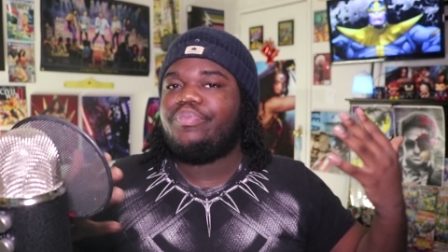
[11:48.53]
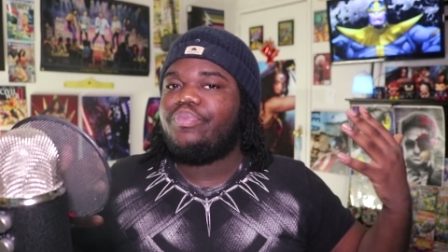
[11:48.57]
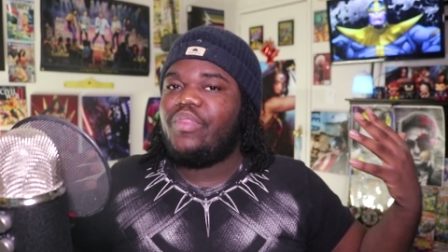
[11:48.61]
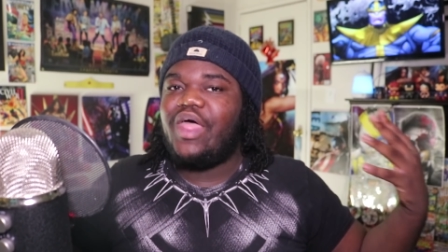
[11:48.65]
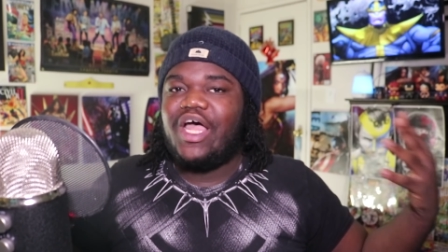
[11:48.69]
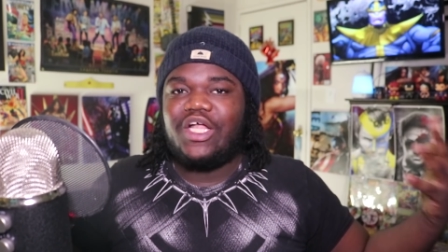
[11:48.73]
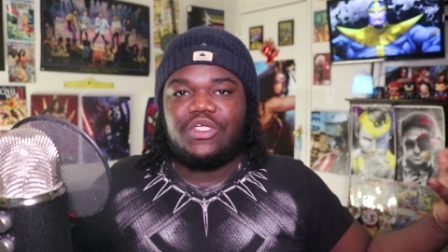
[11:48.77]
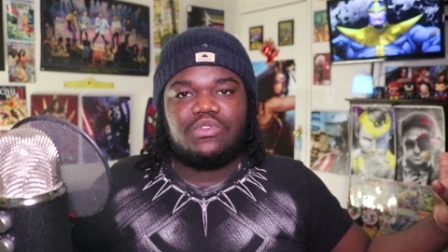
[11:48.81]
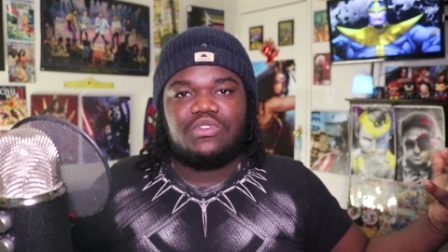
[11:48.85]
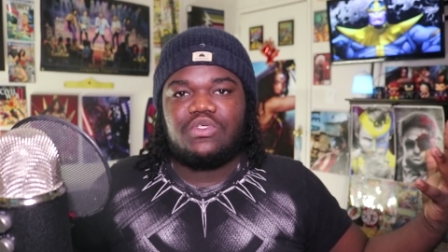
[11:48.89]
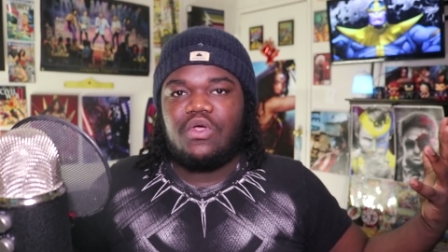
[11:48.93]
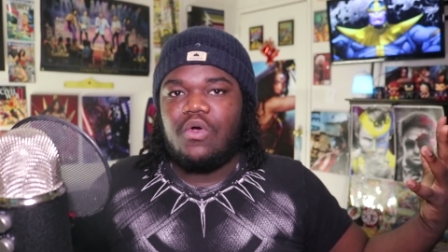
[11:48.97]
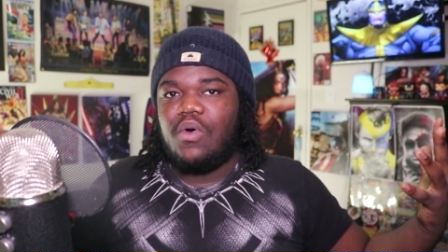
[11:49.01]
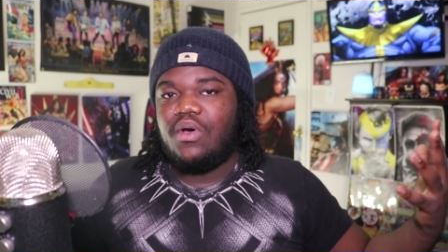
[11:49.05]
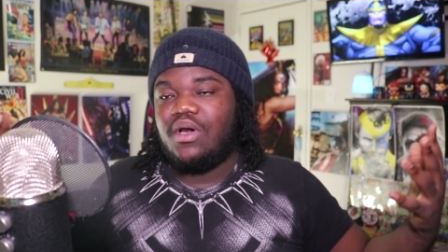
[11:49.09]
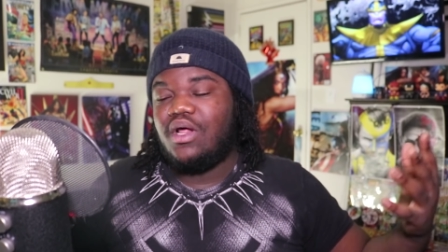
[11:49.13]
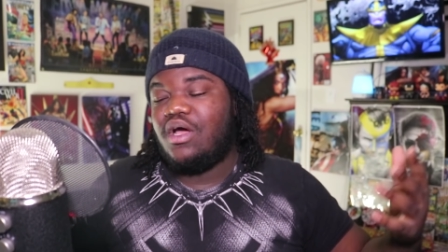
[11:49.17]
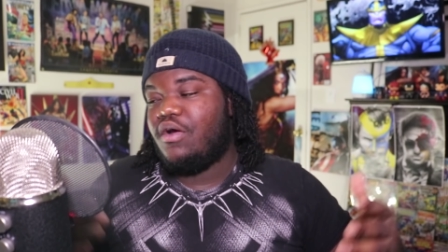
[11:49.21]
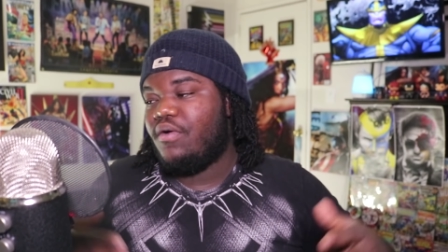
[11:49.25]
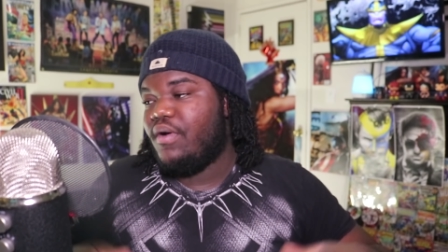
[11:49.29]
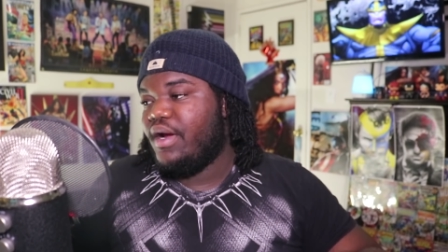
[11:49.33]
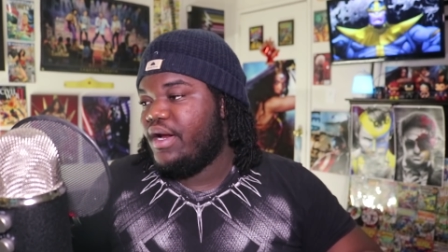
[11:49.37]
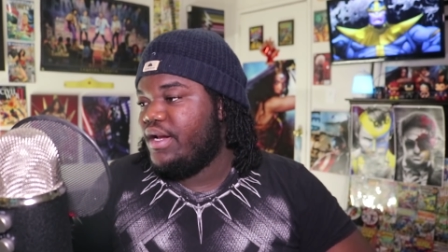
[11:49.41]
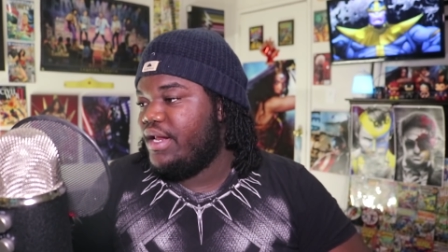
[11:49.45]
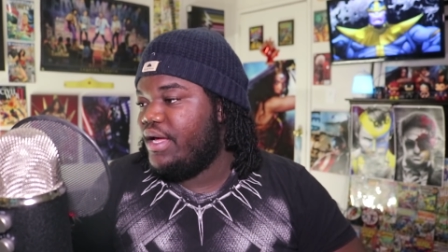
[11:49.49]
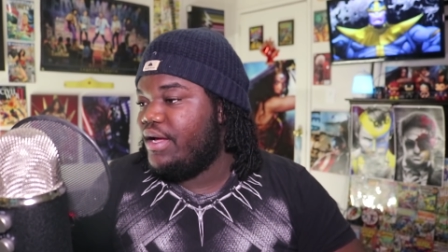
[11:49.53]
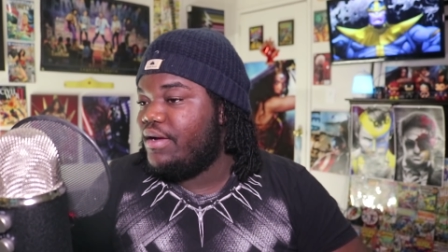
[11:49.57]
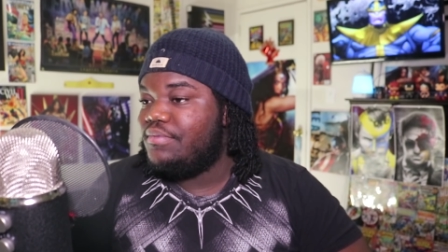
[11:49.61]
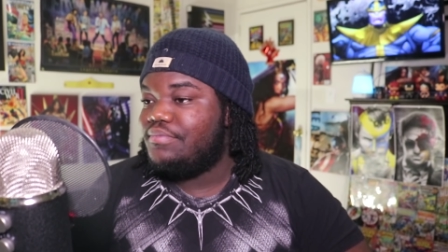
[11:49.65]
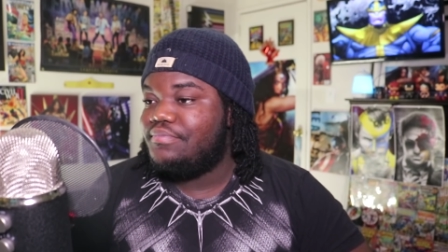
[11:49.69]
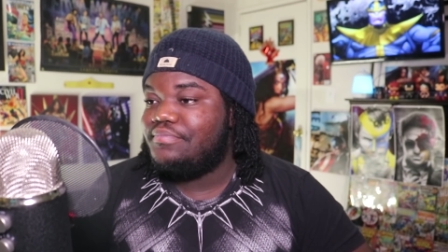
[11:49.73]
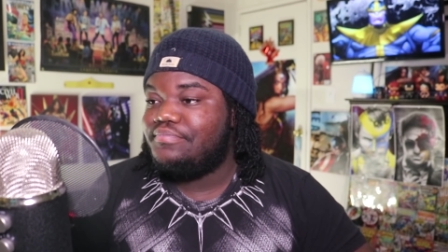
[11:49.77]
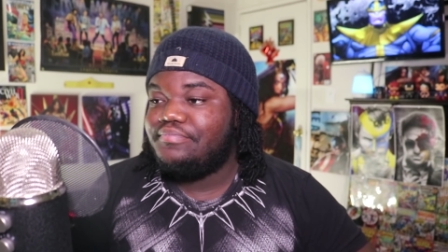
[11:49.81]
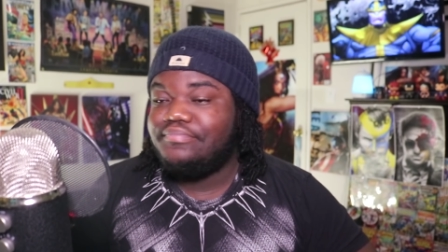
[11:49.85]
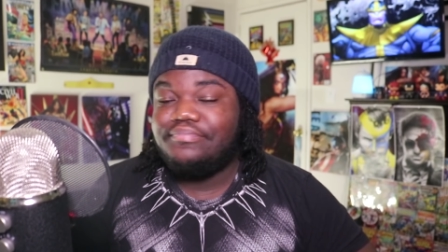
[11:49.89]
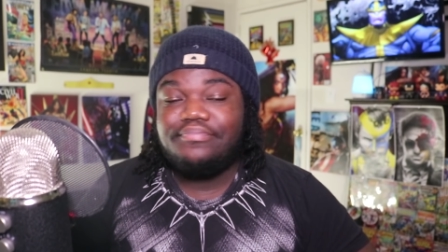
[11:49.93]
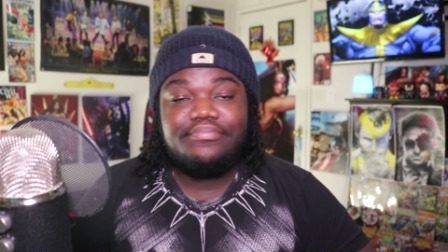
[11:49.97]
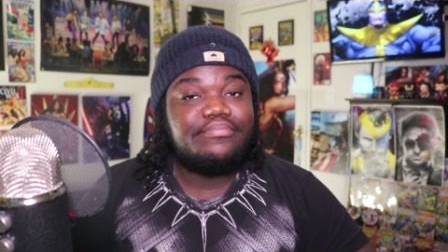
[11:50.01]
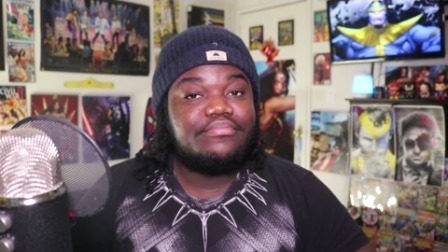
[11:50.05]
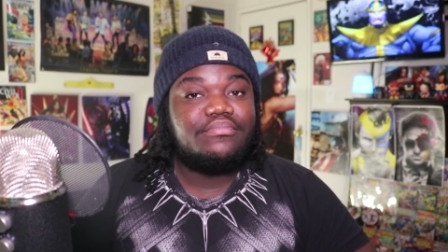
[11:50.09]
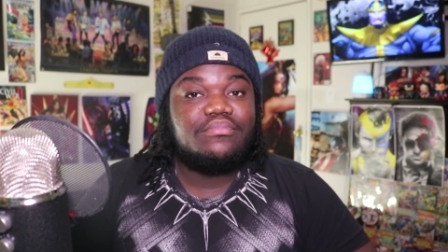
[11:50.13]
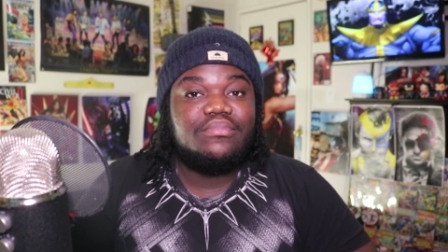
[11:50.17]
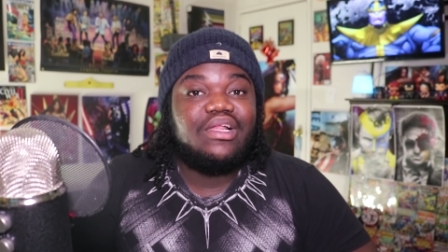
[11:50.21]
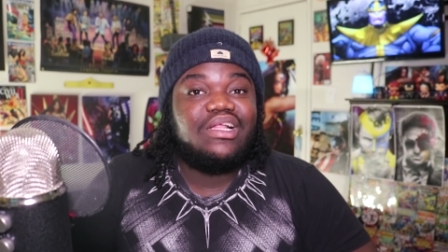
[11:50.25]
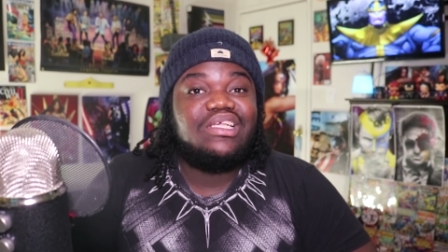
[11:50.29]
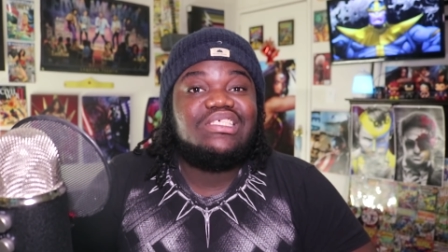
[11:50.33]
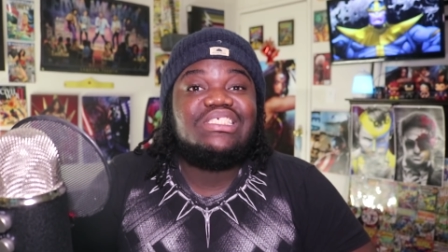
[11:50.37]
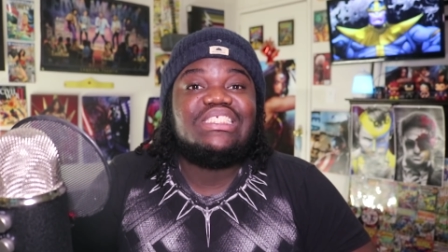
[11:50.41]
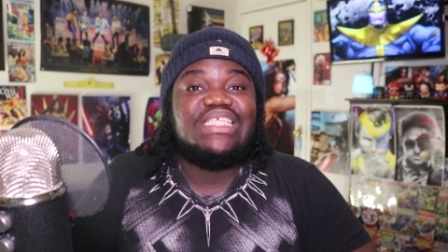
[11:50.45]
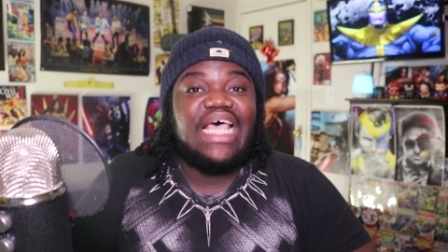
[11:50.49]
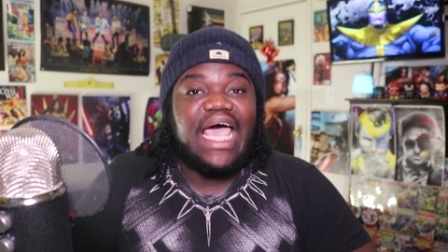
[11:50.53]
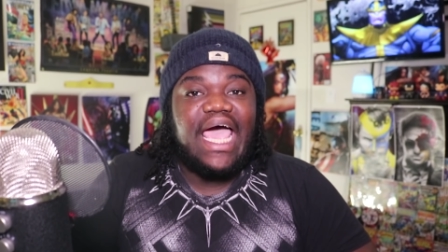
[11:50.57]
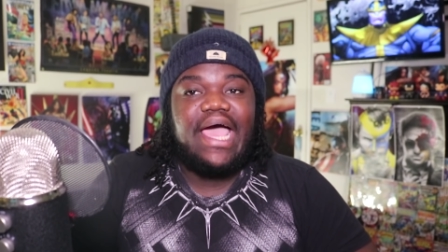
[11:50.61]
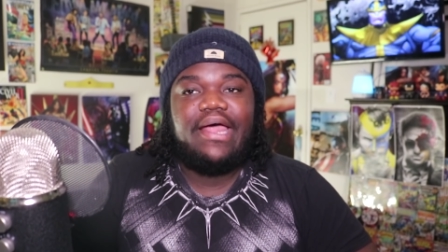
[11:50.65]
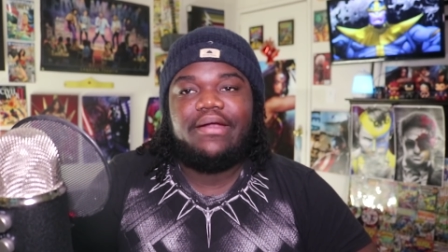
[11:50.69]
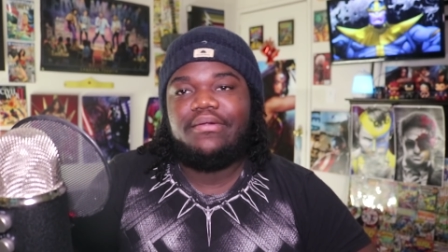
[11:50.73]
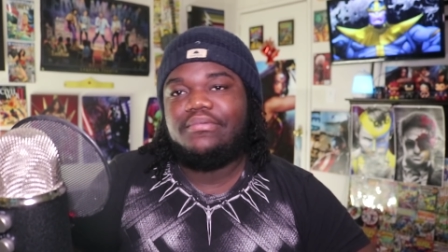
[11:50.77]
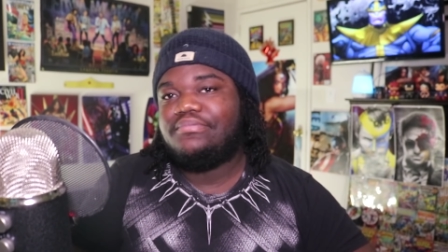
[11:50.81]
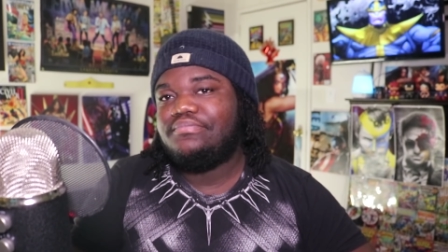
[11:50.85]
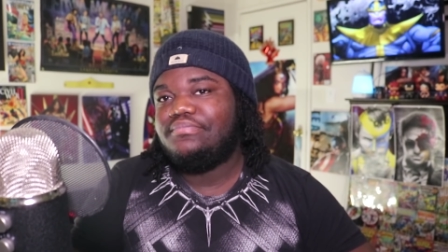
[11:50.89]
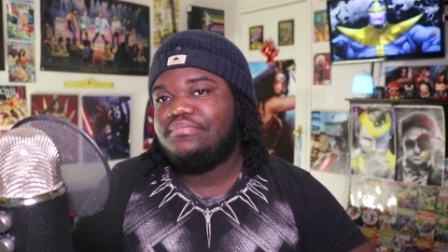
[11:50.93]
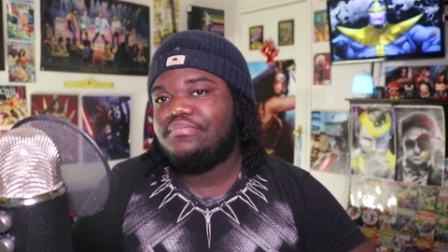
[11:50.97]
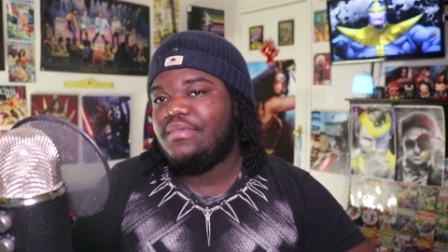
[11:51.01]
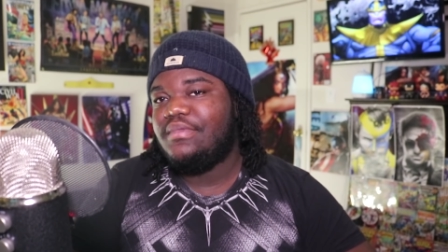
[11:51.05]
That's what's going on right now. Sad.